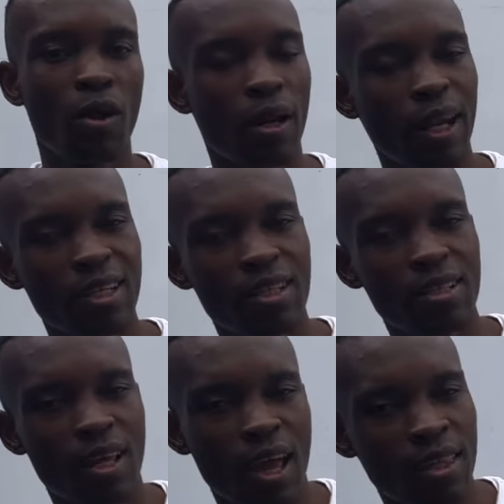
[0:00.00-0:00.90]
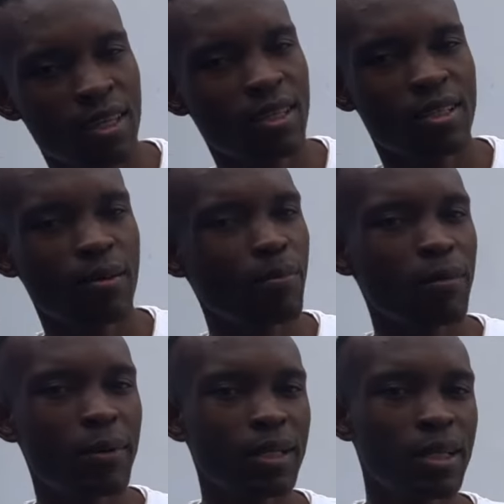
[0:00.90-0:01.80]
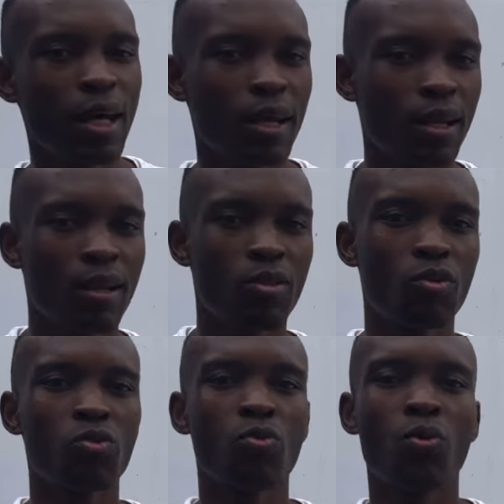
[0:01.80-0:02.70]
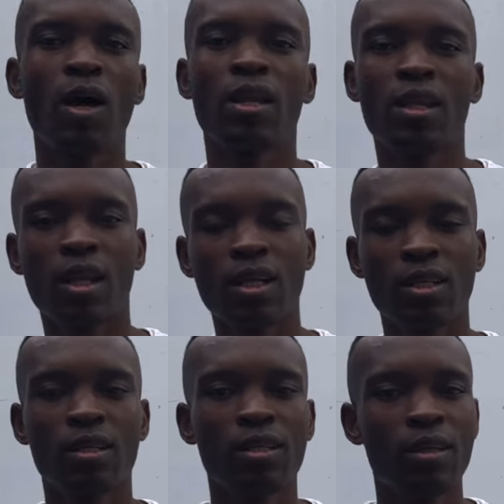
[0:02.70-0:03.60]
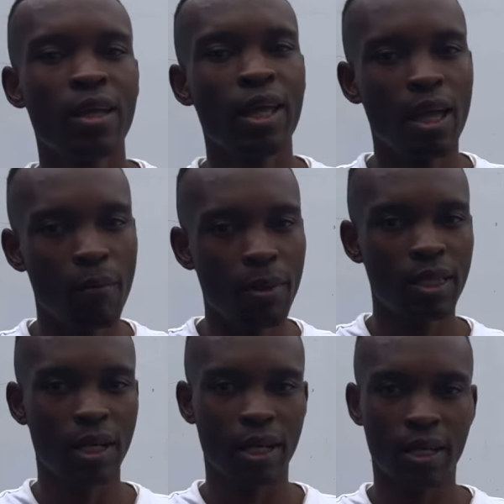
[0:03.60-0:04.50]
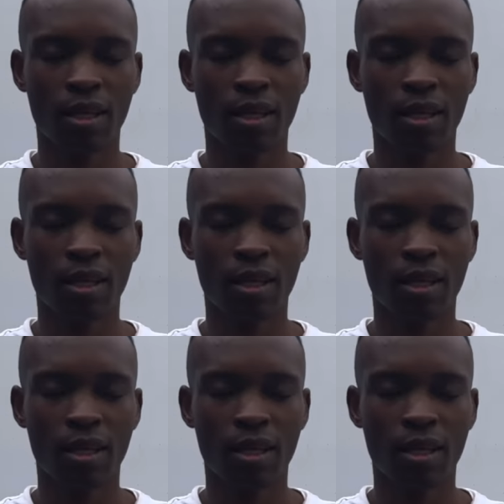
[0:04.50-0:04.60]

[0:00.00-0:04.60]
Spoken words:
writing, I think it's supplementary, those who are rewriting a metric.